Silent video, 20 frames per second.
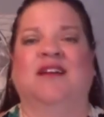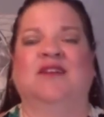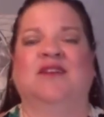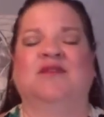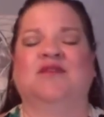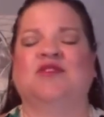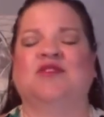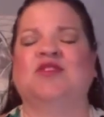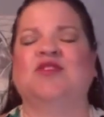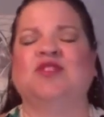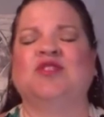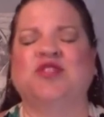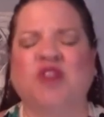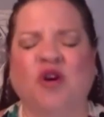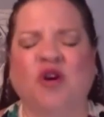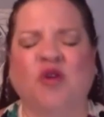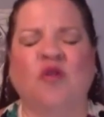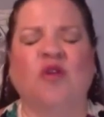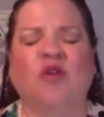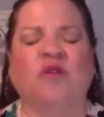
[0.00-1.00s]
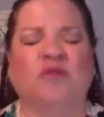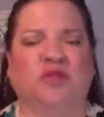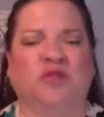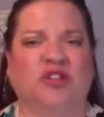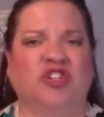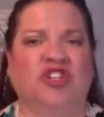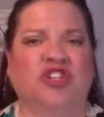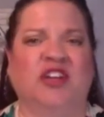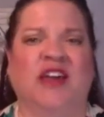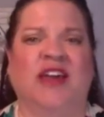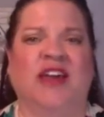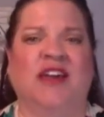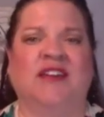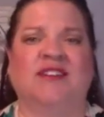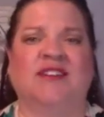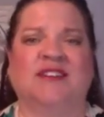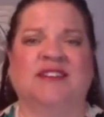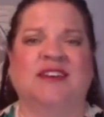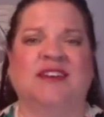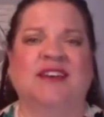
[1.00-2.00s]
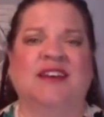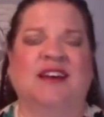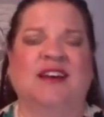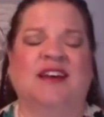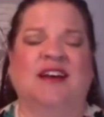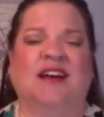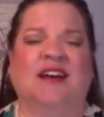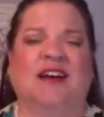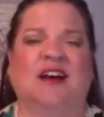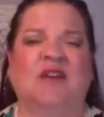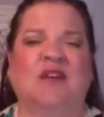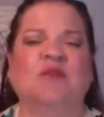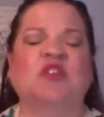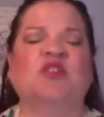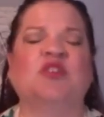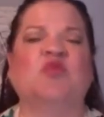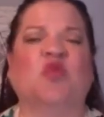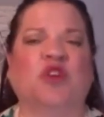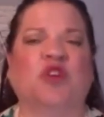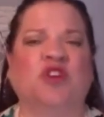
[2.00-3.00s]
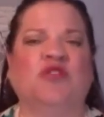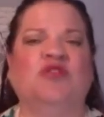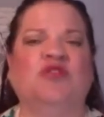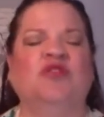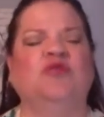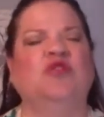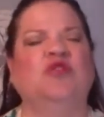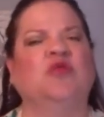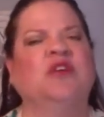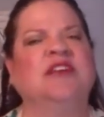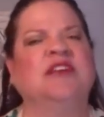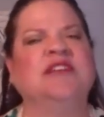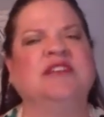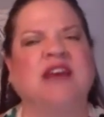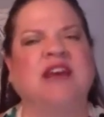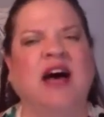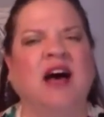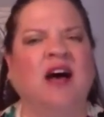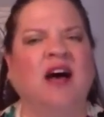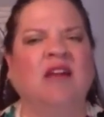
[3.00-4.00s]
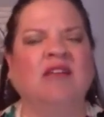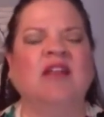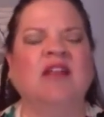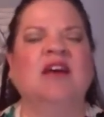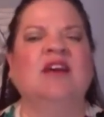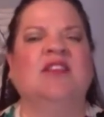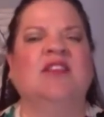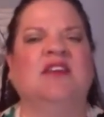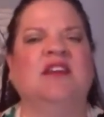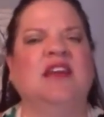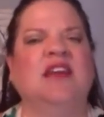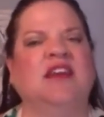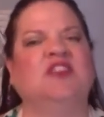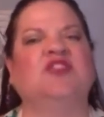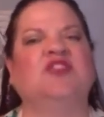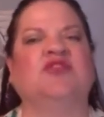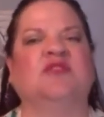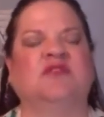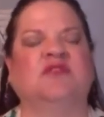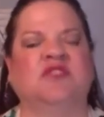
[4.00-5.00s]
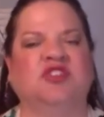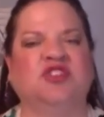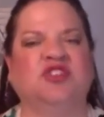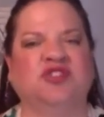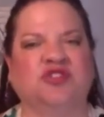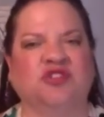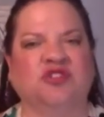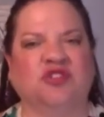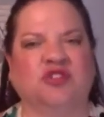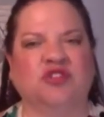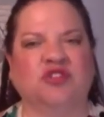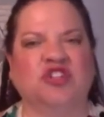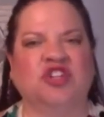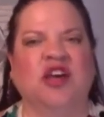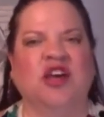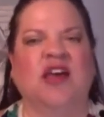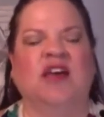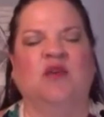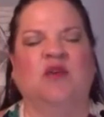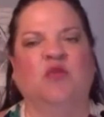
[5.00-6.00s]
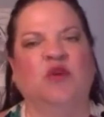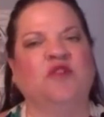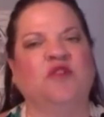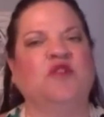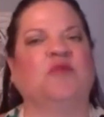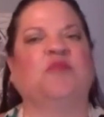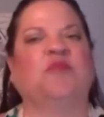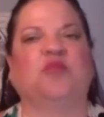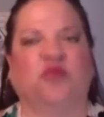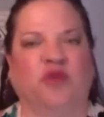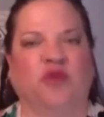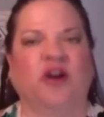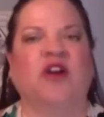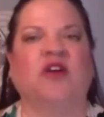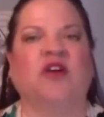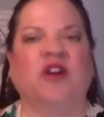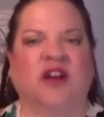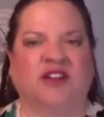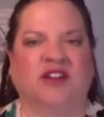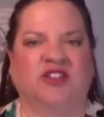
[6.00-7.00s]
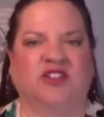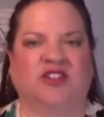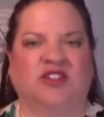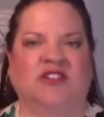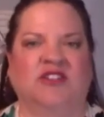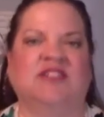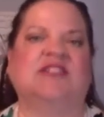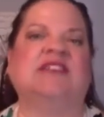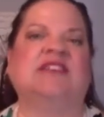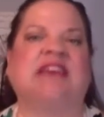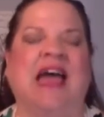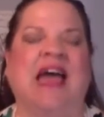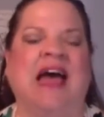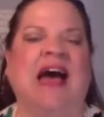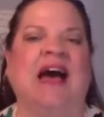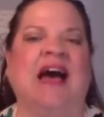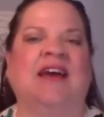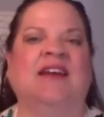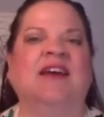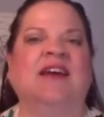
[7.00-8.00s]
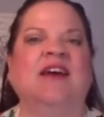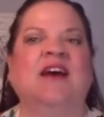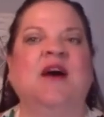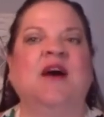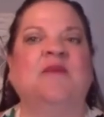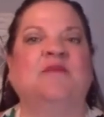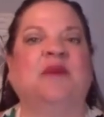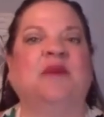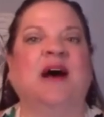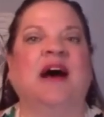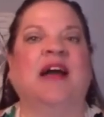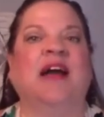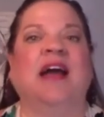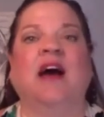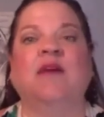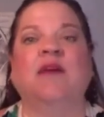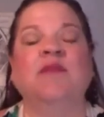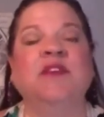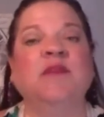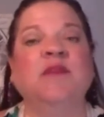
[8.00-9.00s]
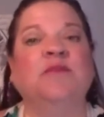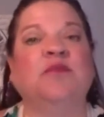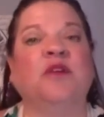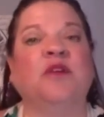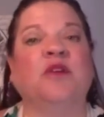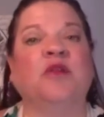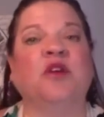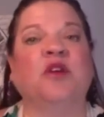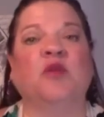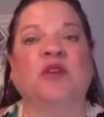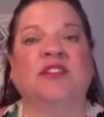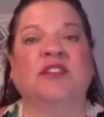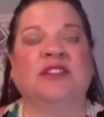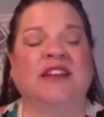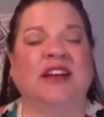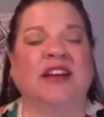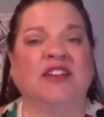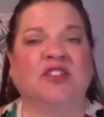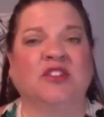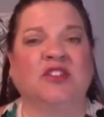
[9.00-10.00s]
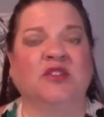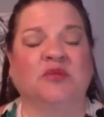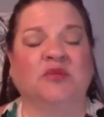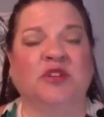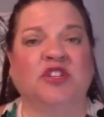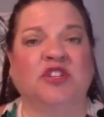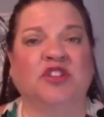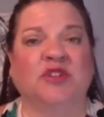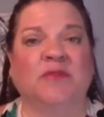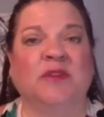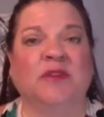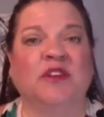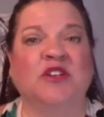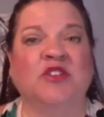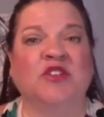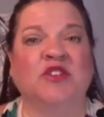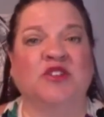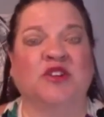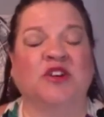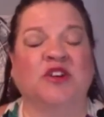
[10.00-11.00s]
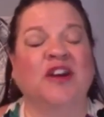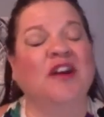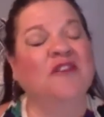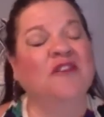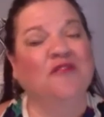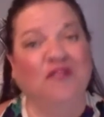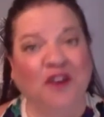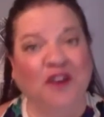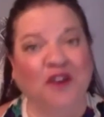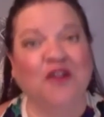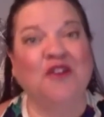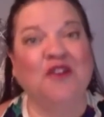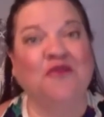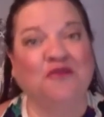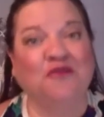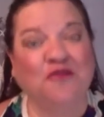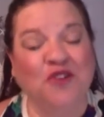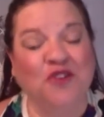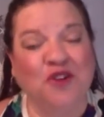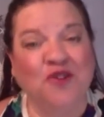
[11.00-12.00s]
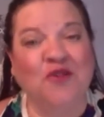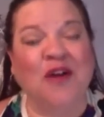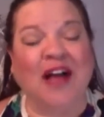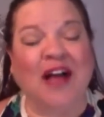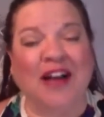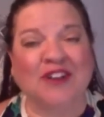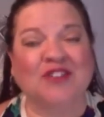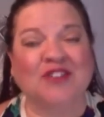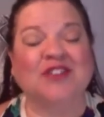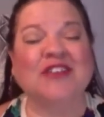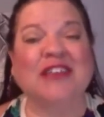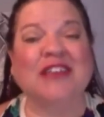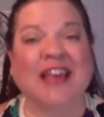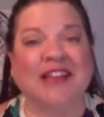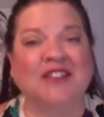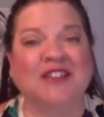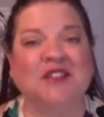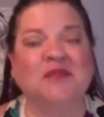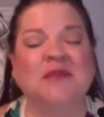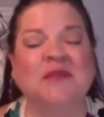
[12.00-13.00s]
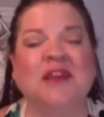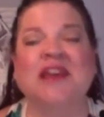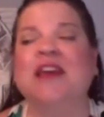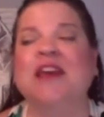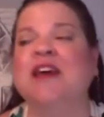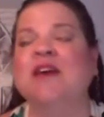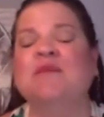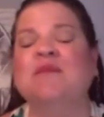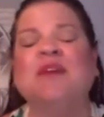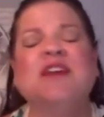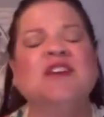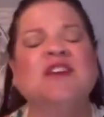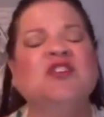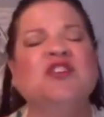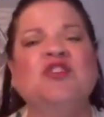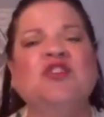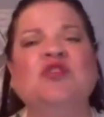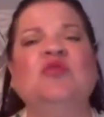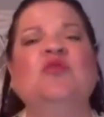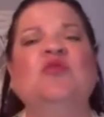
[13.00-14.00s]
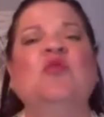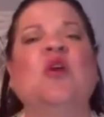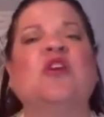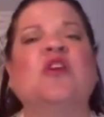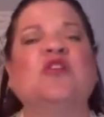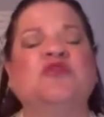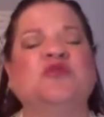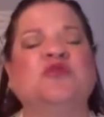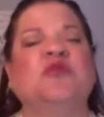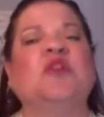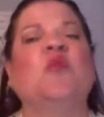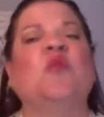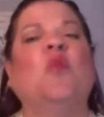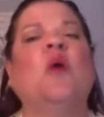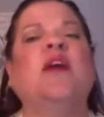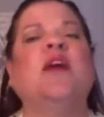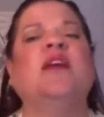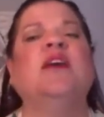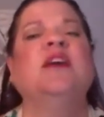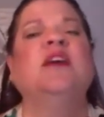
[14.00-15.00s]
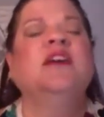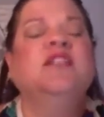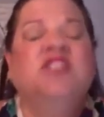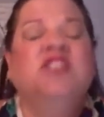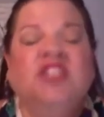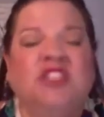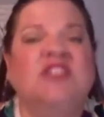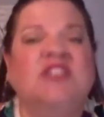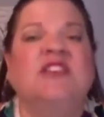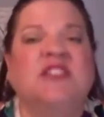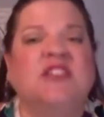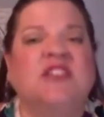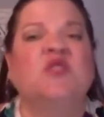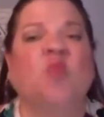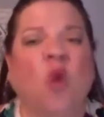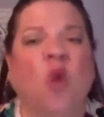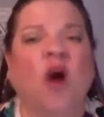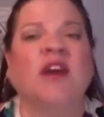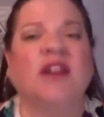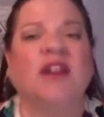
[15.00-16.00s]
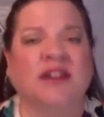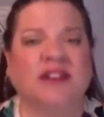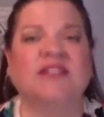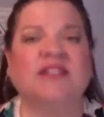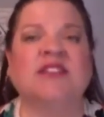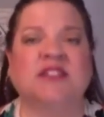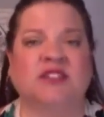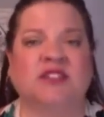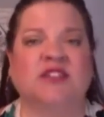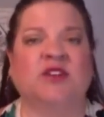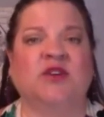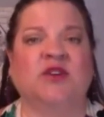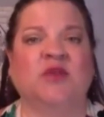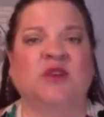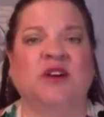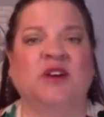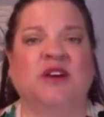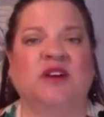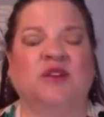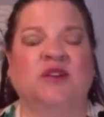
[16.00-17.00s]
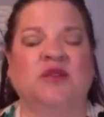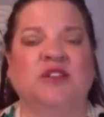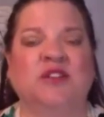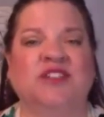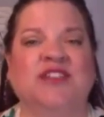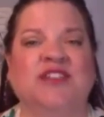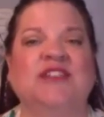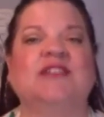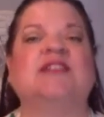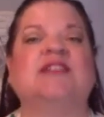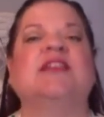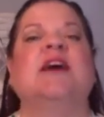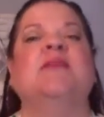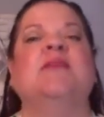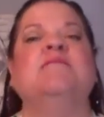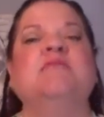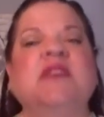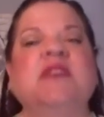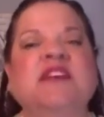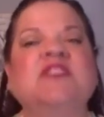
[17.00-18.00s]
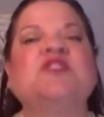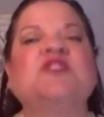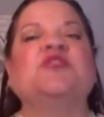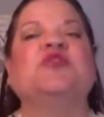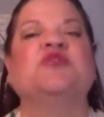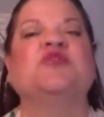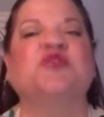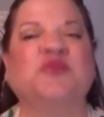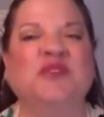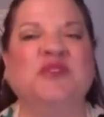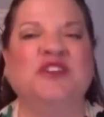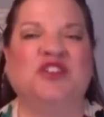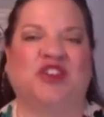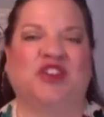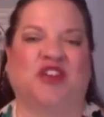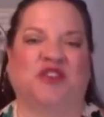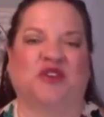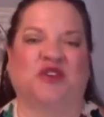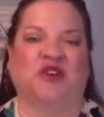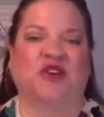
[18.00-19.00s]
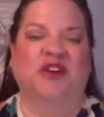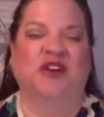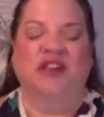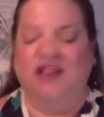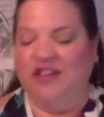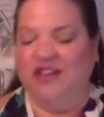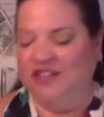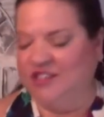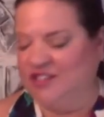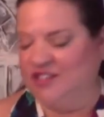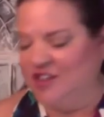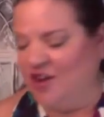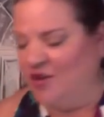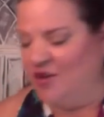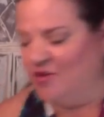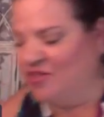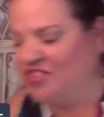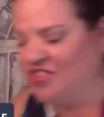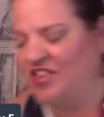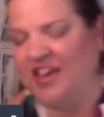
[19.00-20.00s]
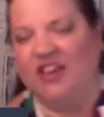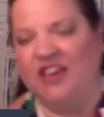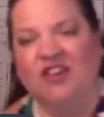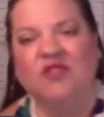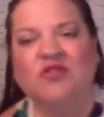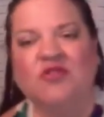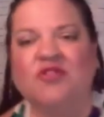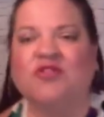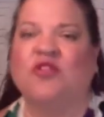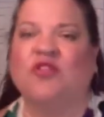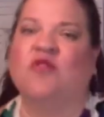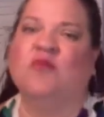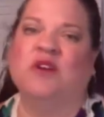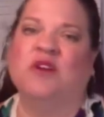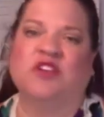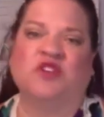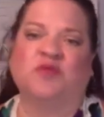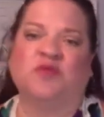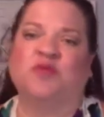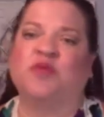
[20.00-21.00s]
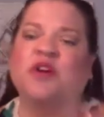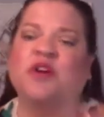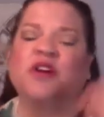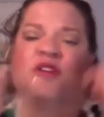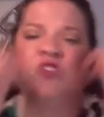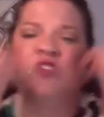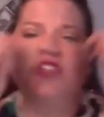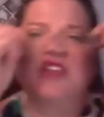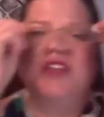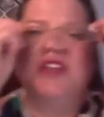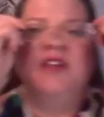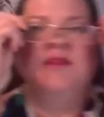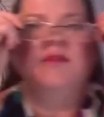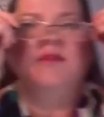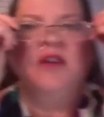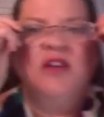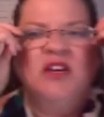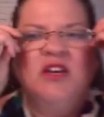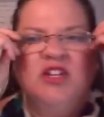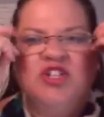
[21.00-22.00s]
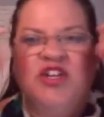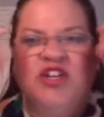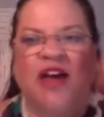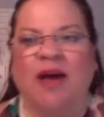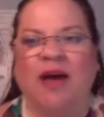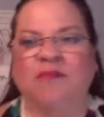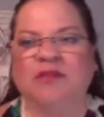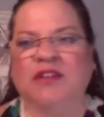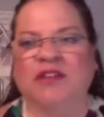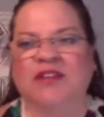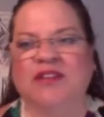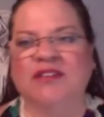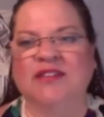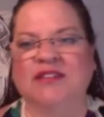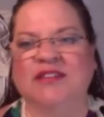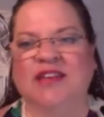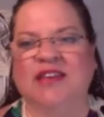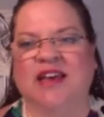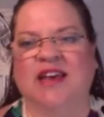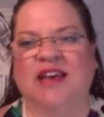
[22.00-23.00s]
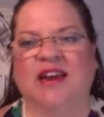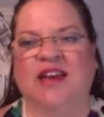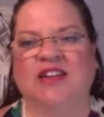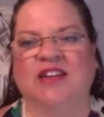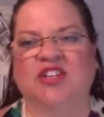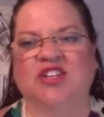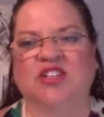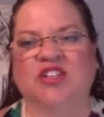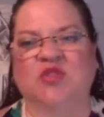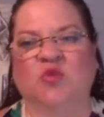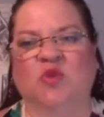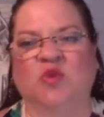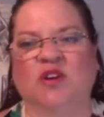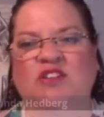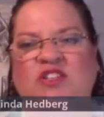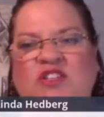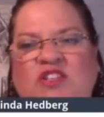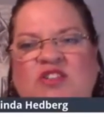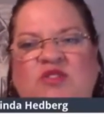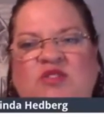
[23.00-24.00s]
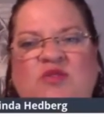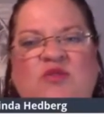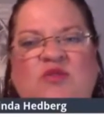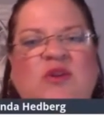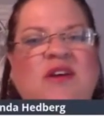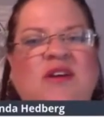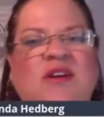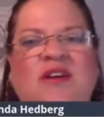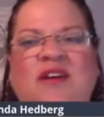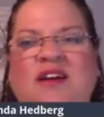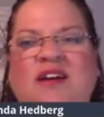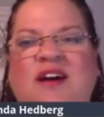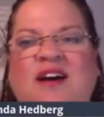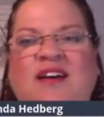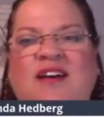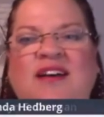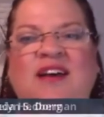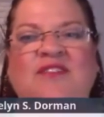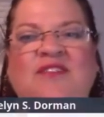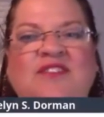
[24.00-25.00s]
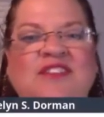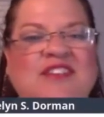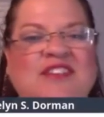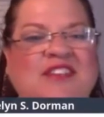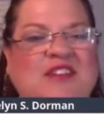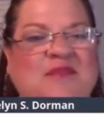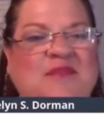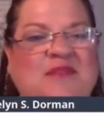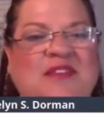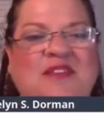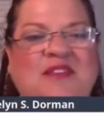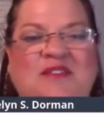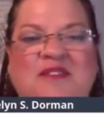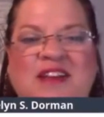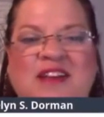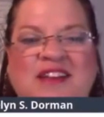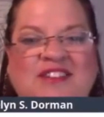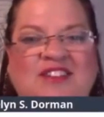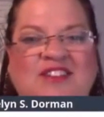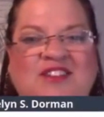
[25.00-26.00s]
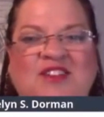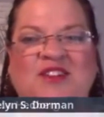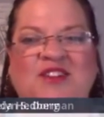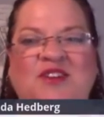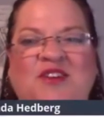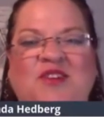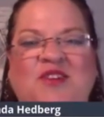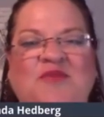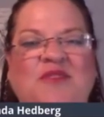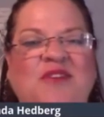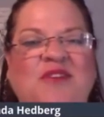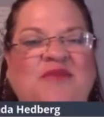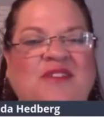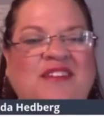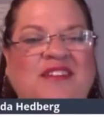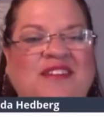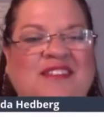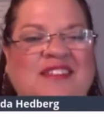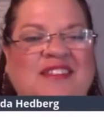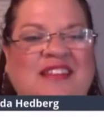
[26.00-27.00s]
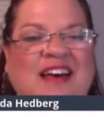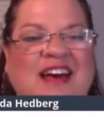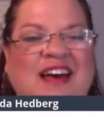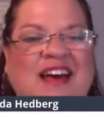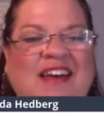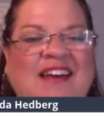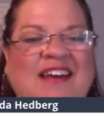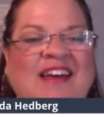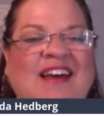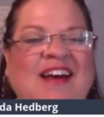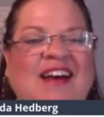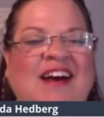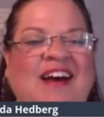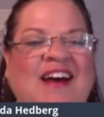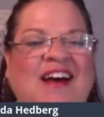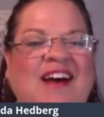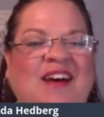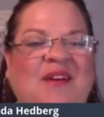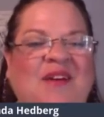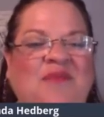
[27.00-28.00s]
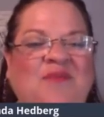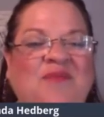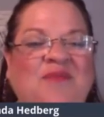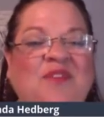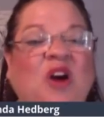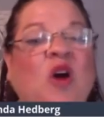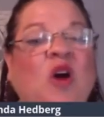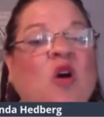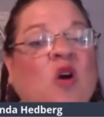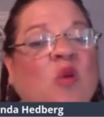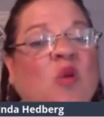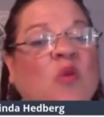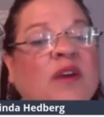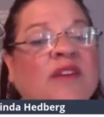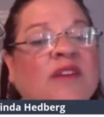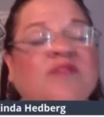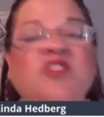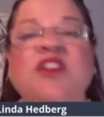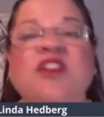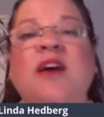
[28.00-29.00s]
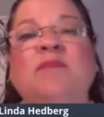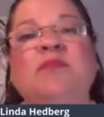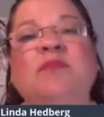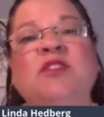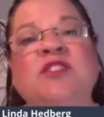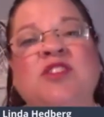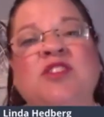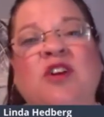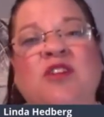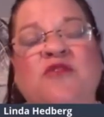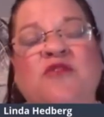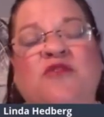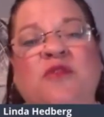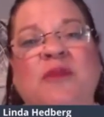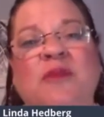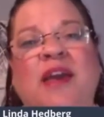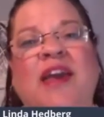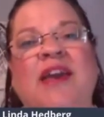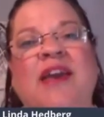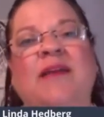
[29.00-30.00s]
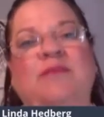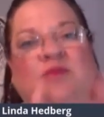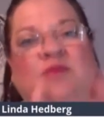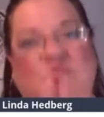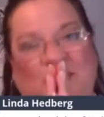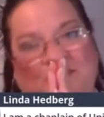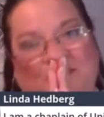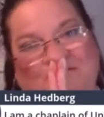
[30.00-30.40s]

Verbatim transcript: So appreciate how much work you do. You can tell the nature of a church and where their prayer consciousness is at by how many prayer requests actually reach the minister. Very few actually get to me, because you are doing what Jesus wanted us to do, which is minister to each other. So thank you so much, prayer team, chaplains. And I just want to, Evelyn's going to be there next year when we did that. Oh, we have chaplains on from Ames.